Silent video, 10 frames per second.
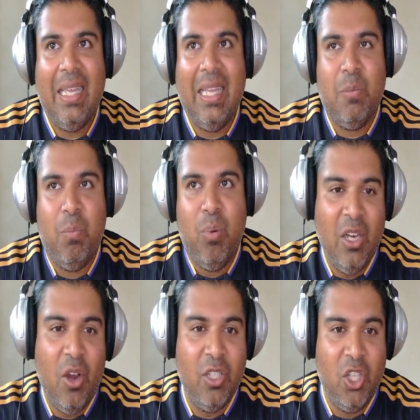is
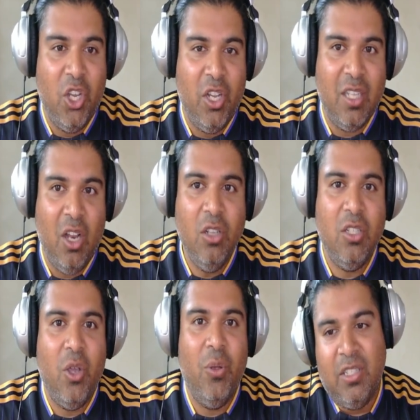not as good as
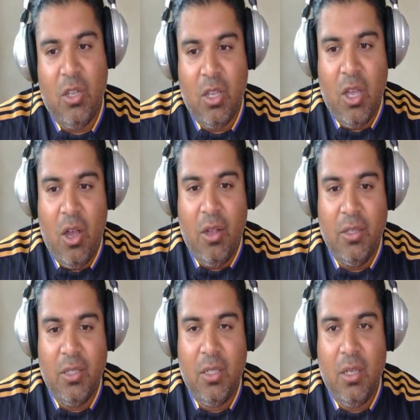Alonso's and other cars